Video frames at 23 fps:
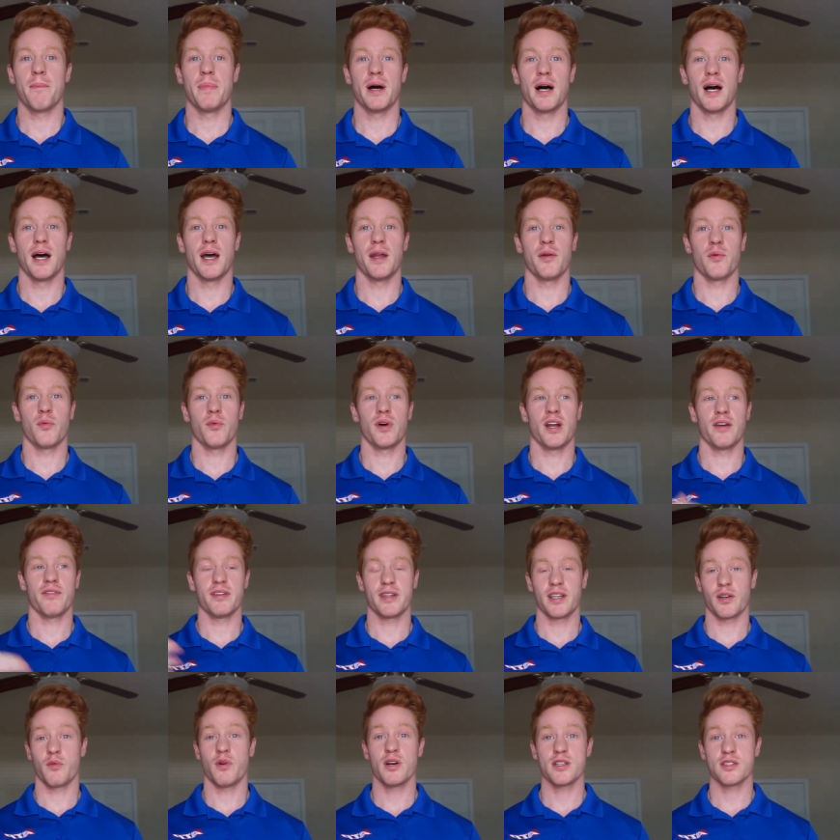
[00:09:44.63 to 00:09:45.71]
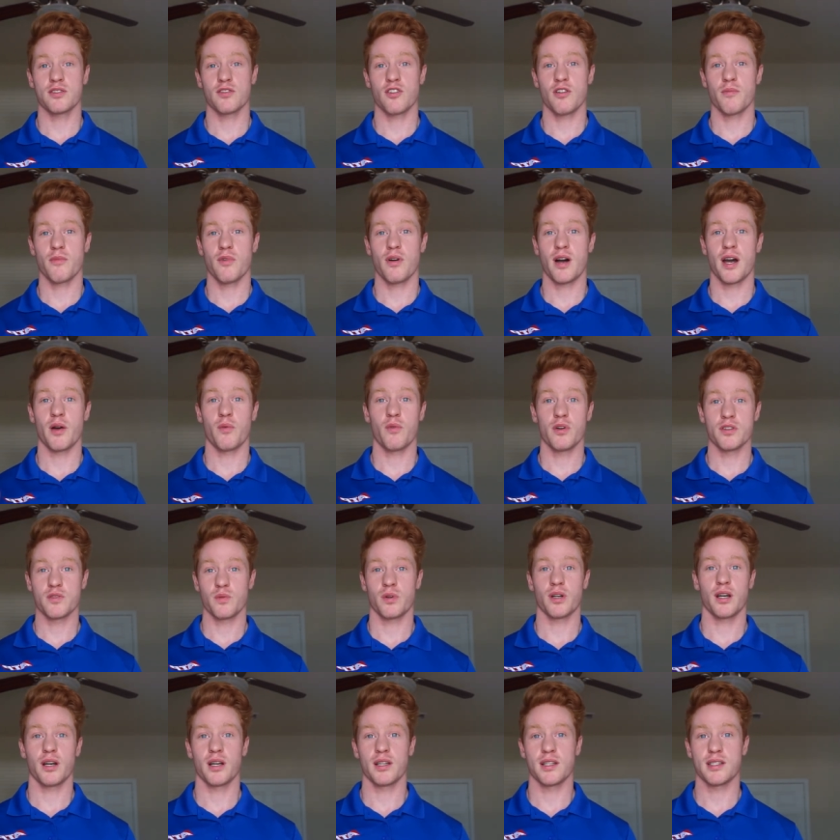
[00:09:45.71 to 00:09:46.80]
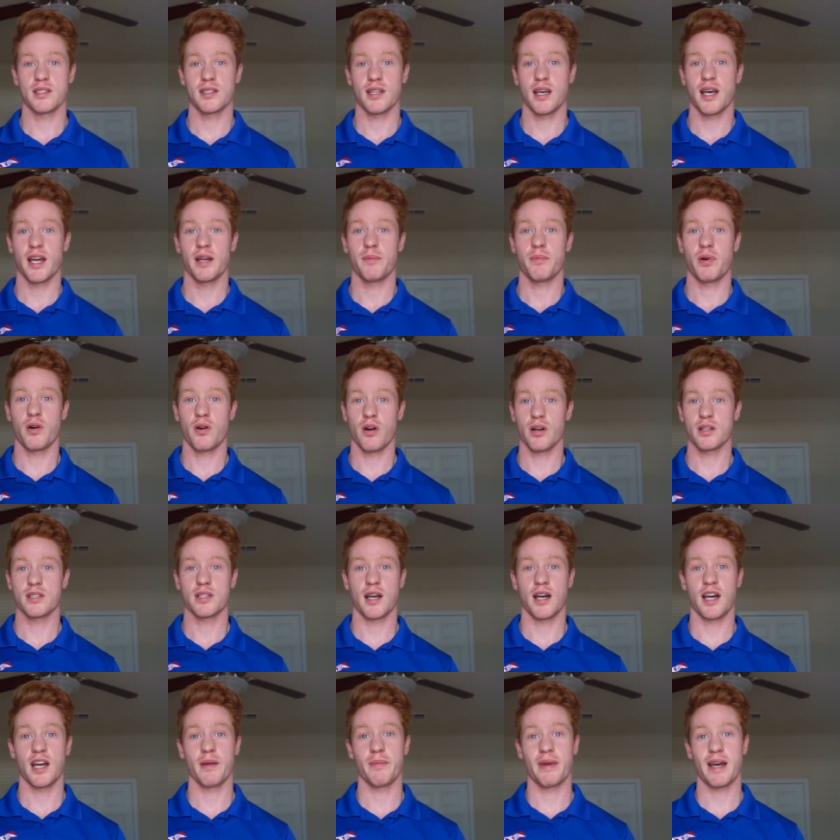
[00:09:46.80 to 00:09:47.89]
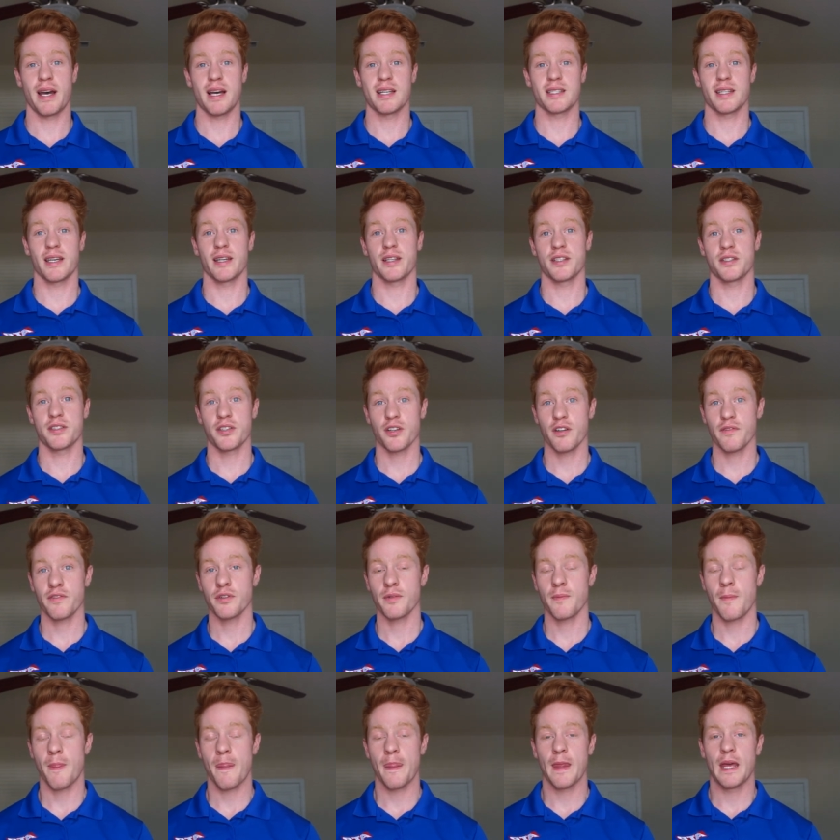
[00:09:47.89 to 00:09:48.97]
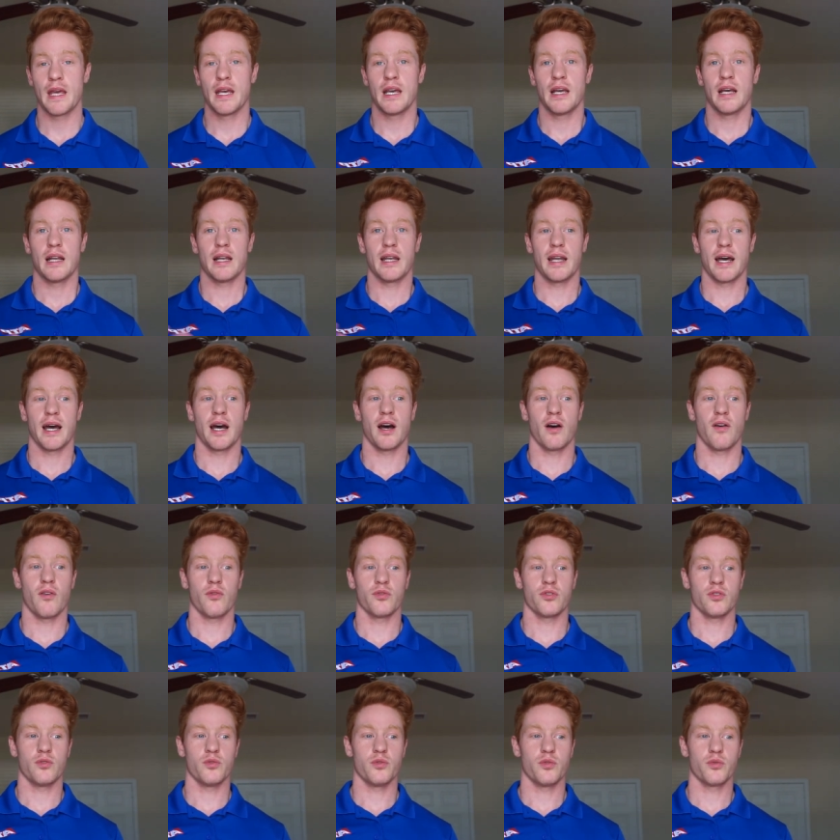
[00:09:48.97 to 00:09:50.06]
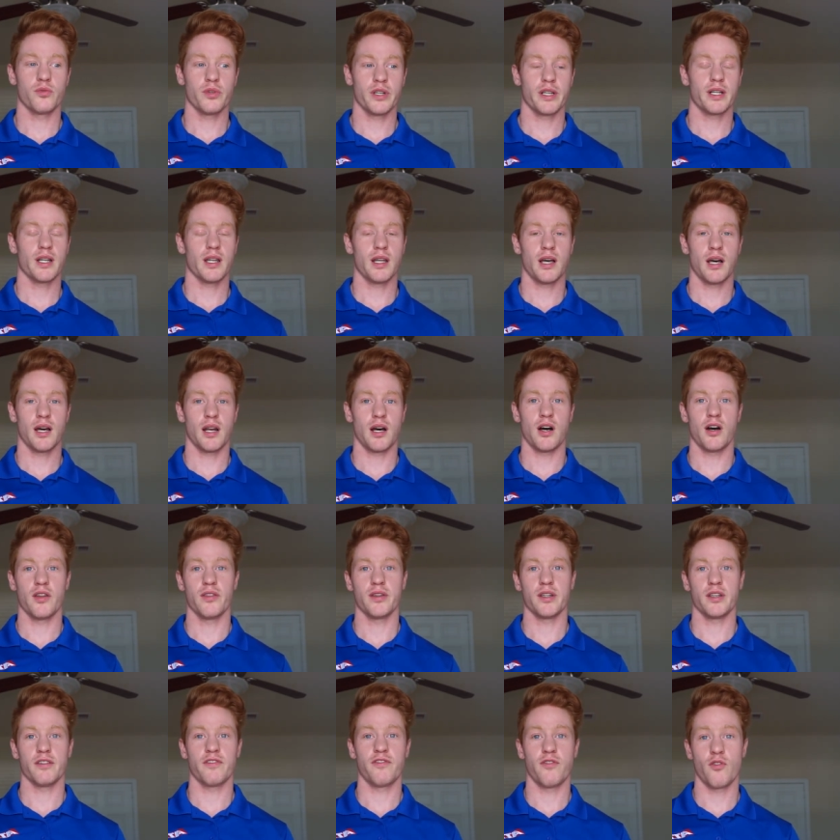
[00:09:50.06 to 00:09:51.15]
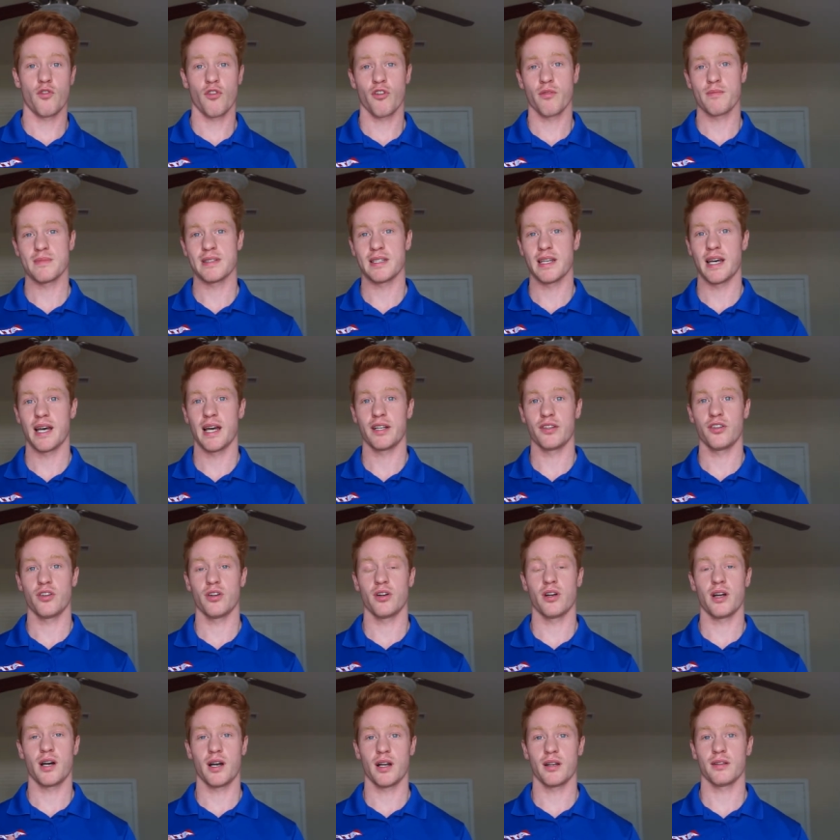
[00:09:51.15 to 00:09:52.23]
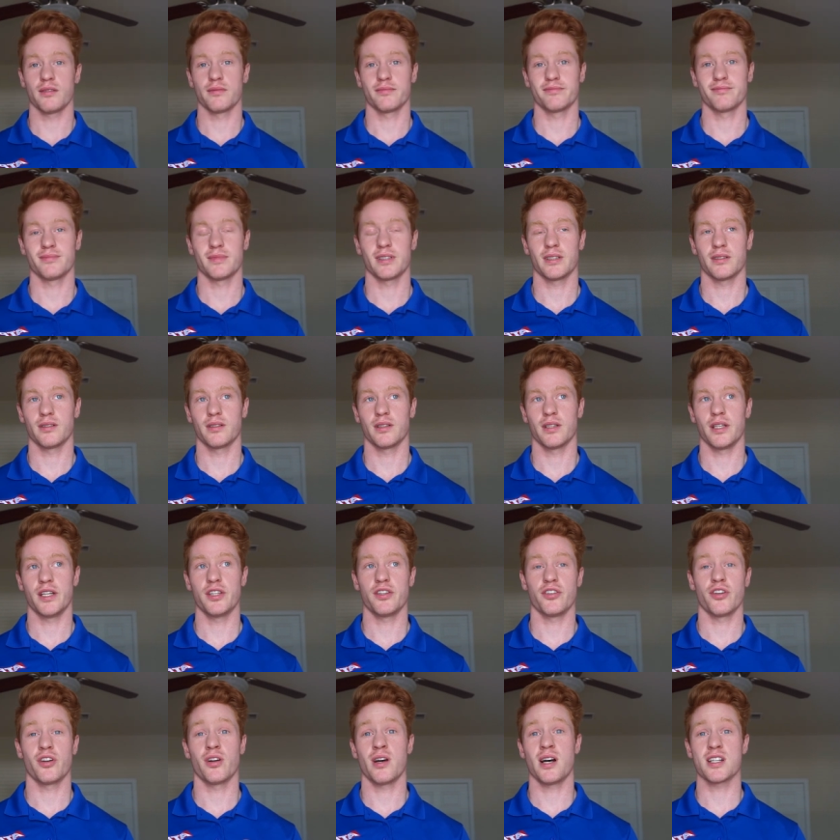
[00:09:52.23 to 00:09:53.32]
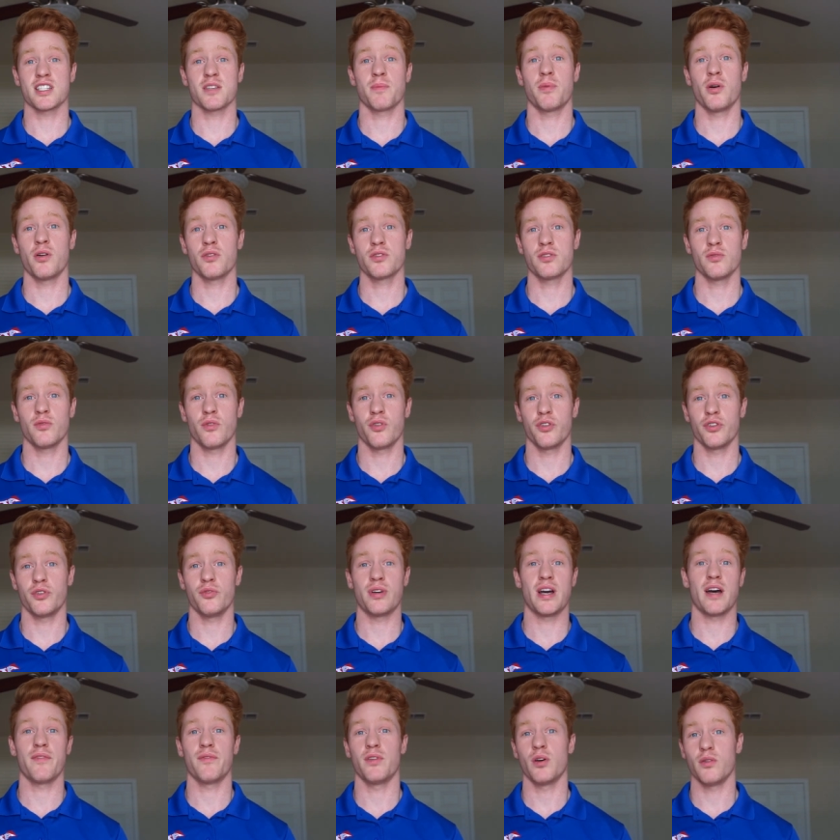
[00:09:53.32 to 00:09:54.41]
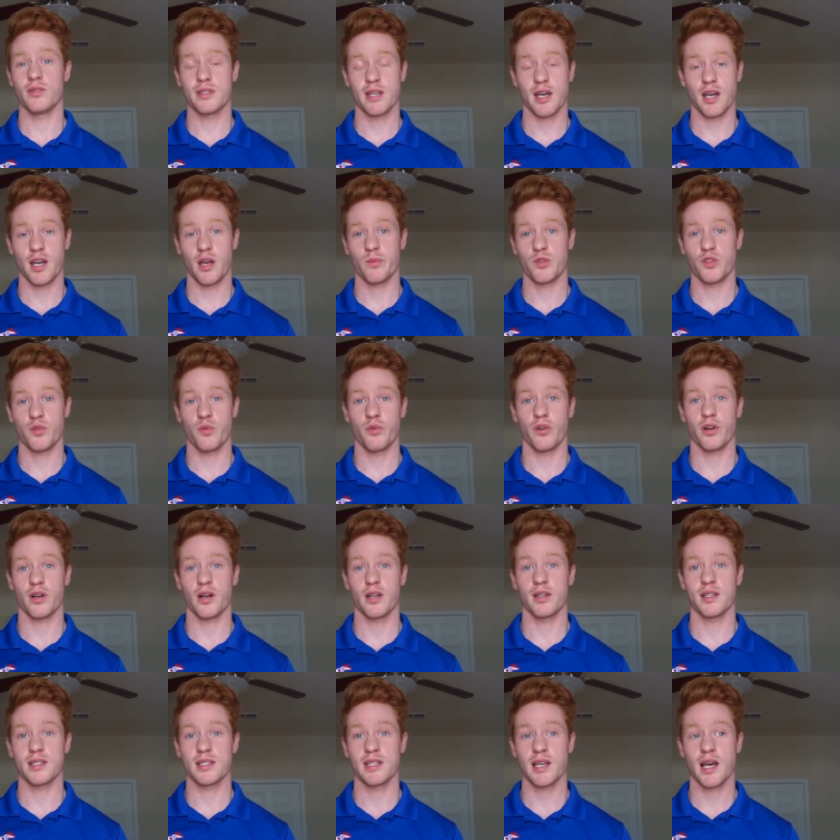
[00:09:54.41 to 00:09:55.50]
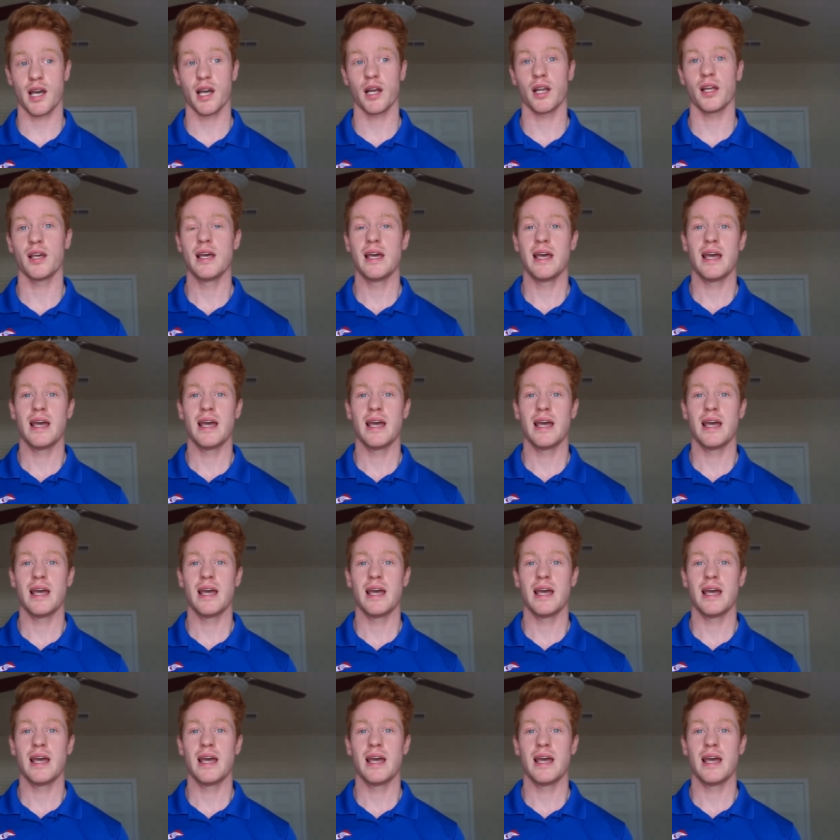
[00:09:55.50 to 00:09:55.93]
But when everything was normal, I was working on the side part-time as a server. Now, you will read a lot on the forums that you're not, either you're not supposed to or you have no time to work on the side.